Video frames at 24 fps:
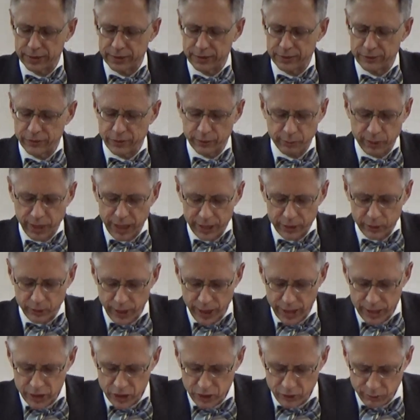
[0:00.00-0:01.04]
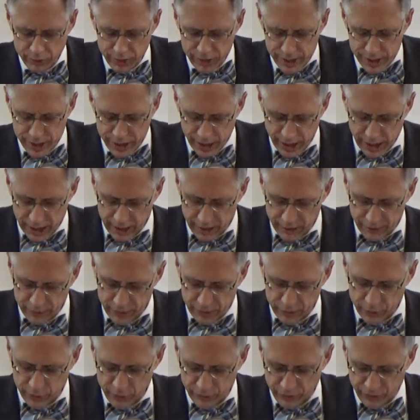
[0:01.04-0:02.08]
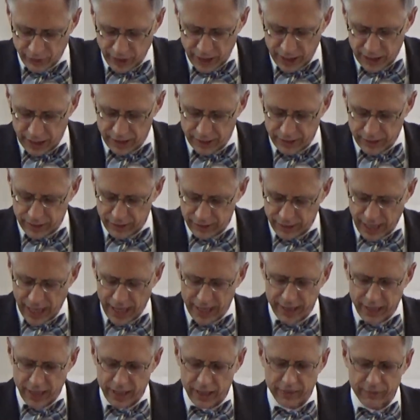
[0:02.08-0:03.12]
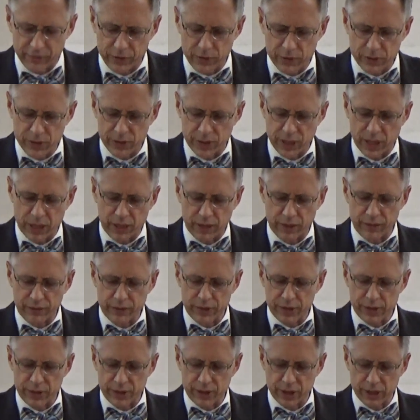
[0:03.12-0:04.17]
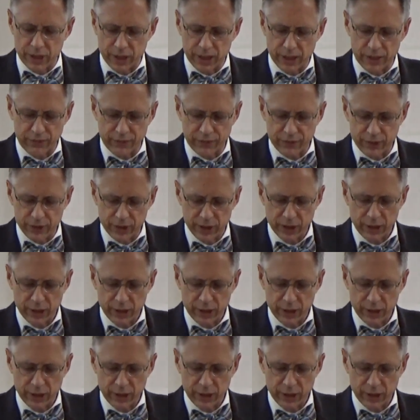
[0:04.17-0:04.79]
For by grace you've been saved through faith, and that not of yourselves, it's the gift